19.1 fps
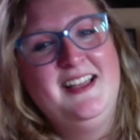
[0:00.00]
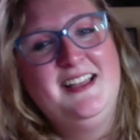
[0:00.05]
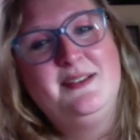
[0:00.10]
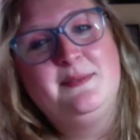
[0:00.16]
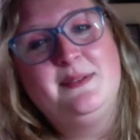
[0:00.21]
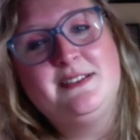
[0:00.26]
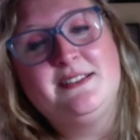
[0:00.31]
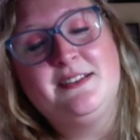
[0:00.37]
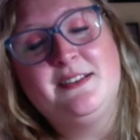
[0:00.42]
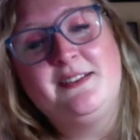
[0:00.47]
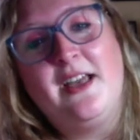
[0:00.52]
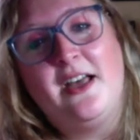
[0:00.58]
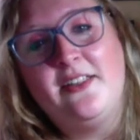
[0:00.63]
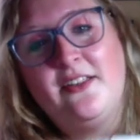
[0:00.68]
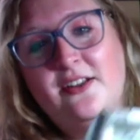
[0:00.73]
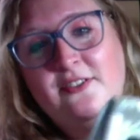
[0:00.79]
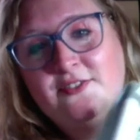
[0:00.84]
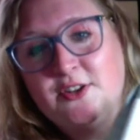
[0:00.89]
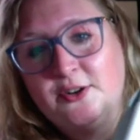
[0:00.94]
But so now that
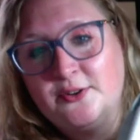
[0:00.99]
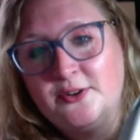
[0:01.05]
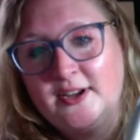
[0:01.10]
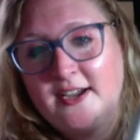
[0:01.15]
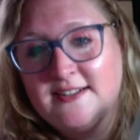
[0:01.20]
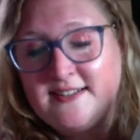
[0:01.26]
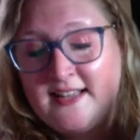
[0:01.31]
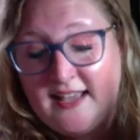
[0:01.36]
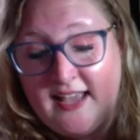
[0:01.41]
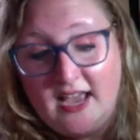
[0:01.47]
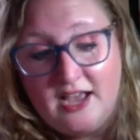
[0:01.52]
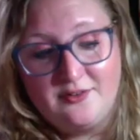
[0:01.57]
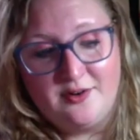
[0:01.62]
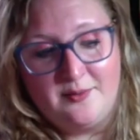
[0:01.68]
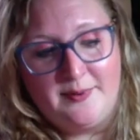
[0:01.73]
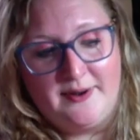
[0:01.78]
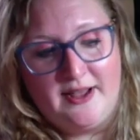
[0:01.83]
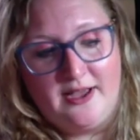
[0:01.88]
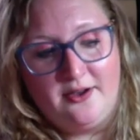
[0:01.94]
I've shown you guys, I can
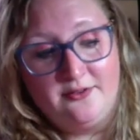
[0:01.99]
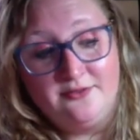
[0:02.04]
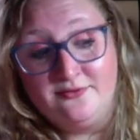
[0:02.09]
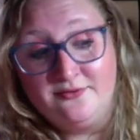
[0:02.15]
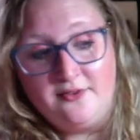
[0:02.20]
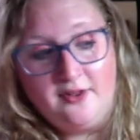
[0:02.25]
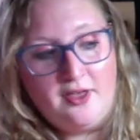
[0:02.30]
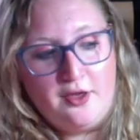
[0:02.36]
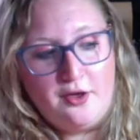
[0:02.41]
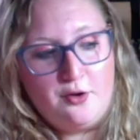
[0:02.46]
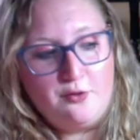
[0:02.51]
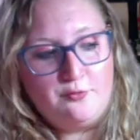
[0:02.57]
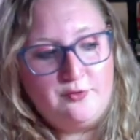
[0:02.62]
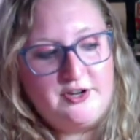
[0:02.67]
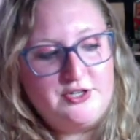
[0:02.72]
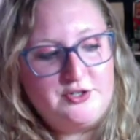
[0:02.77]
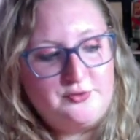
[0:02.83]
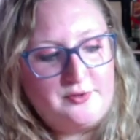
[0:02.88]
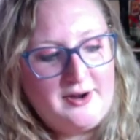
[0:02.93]
rip it out and
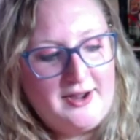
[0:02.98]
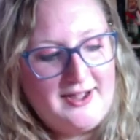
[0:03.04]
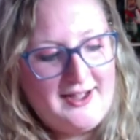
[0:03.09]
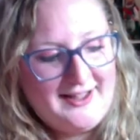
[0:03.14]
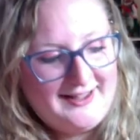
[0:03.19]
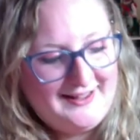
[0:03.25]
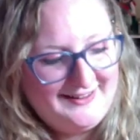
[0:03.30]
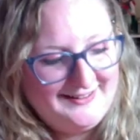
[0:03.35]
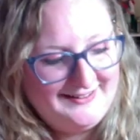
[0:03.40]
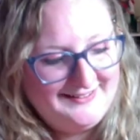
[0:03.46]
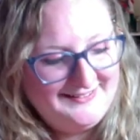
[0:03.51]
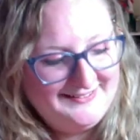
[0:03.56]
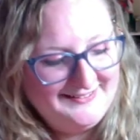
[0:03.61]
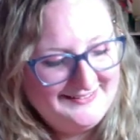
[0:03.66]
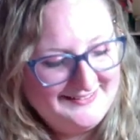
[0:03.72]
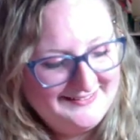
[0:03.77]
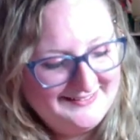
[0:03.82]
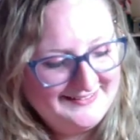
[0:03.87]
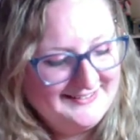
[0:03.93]
retry.
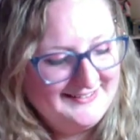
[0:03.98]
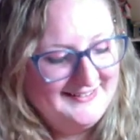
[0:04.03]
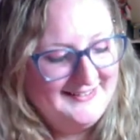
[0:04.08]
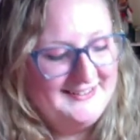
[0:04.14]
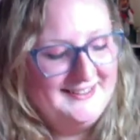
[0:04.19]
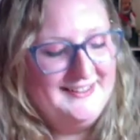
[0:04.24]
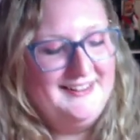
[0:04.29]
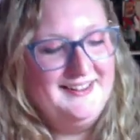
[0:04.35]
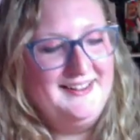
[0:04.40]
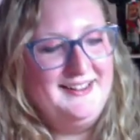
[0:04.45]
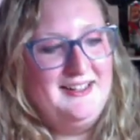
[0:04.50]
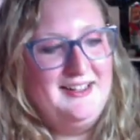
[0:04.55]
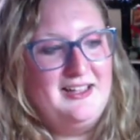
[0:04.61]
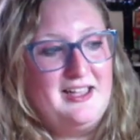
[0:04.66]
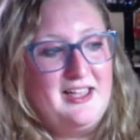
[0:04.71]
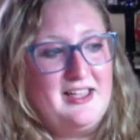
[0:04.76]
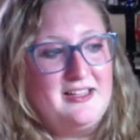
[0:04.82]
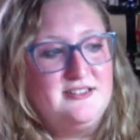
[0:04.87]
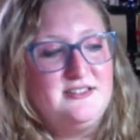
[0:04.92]

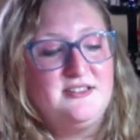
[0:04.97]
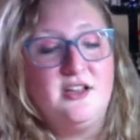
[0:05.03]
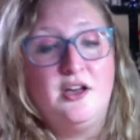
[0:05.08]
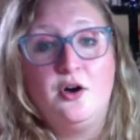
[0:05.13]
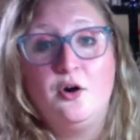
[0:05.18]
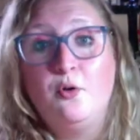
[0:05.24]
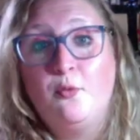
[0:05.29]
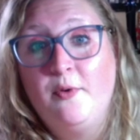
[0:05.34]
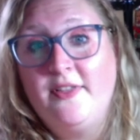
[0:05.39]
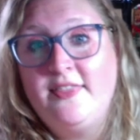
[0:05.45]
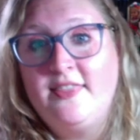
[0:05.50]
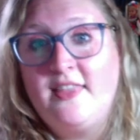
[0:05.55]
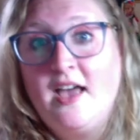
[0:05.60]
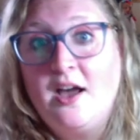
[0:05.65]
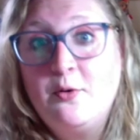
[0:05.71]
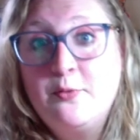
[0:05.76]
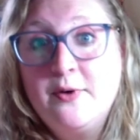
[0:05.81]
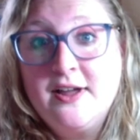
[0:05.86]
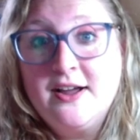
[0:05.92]
And so with
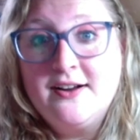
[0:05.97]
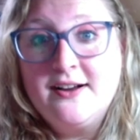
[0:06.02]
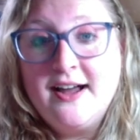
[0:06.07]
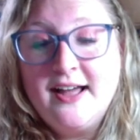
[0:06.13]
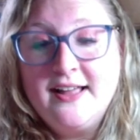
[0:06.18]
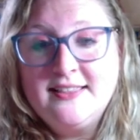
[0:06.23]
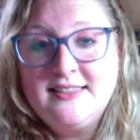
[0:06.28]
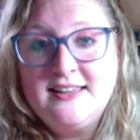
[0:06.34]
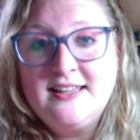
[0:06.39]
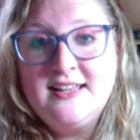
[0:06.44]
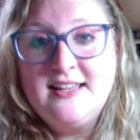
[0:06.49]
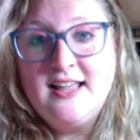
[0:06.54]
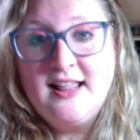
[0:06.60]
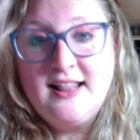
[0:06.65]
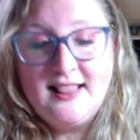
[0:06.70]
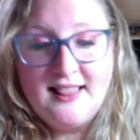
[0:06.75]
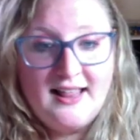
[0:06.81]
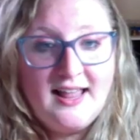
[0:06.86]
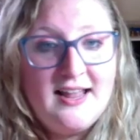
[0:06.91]
that, we are at the
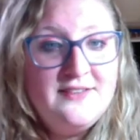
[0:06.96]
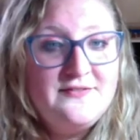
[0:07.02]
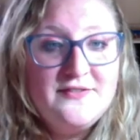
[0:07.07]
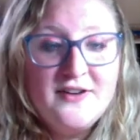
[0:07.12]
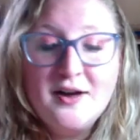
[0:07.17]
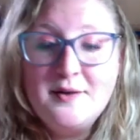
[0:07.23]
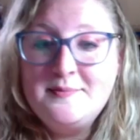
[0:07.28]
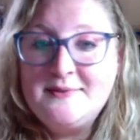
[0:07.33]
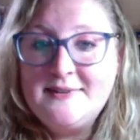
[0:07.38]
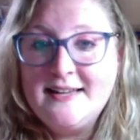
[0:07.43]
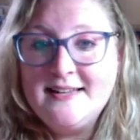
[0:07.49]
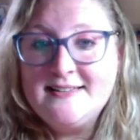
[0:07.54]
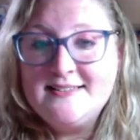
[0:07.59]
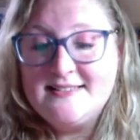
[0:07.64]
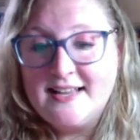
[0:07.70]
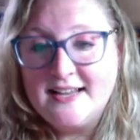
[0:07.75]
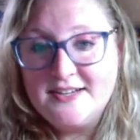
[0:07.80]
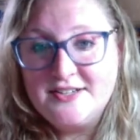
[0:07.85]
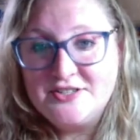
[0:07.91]
life update
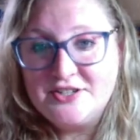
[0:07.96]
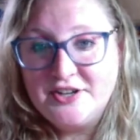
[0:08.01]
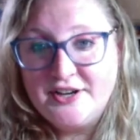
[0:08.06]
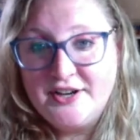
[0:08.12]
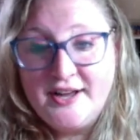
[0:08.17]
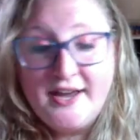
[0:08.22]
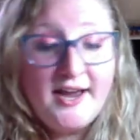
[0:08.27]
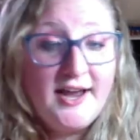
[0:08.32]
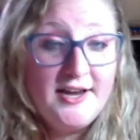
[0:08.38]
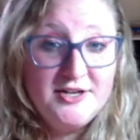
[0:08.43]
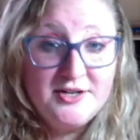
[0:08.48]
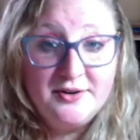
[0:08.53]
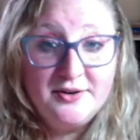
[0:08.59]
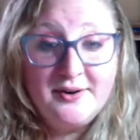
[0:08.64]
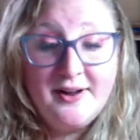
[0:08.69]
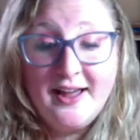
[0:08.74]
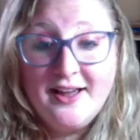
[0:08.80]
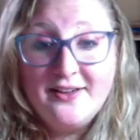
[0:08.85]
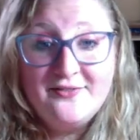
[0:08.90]
section. I don't
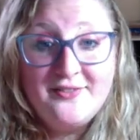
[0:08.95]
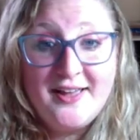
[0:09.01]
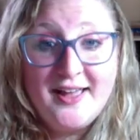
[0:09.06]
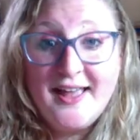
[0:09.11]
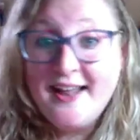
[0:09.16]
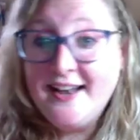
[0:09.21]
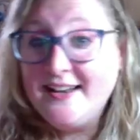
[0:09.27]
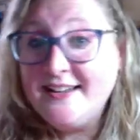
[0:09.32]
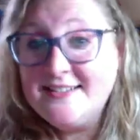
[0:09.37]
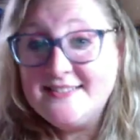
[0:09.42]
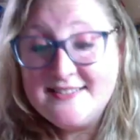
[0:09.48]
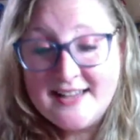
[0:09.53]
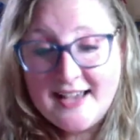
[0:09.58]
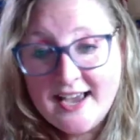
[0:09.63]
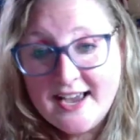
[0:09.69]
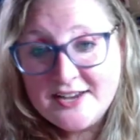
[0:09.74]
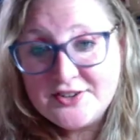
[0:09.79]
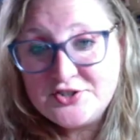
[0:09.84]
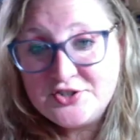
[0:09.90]
have any
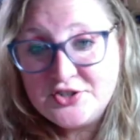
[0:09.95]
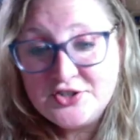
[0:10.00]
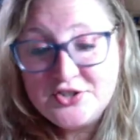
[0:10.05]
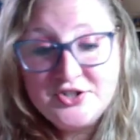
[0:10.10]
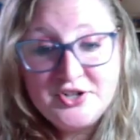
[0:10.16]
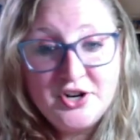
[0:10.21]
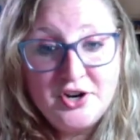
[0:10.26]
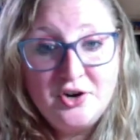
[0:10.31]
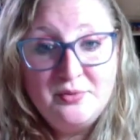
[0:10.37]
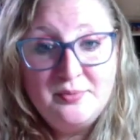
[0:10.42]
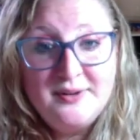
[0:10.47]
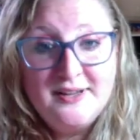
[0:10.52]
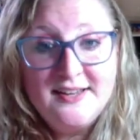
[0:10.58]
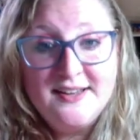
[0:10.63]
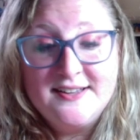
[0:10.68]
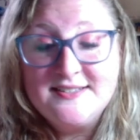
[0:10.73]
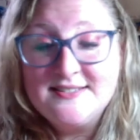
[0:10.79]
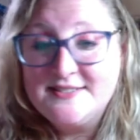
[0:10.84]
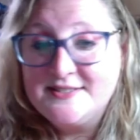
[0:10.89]
stash to show
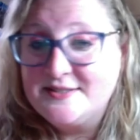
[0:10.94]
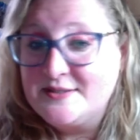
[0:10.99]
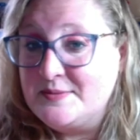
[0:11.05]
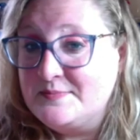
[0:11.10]
because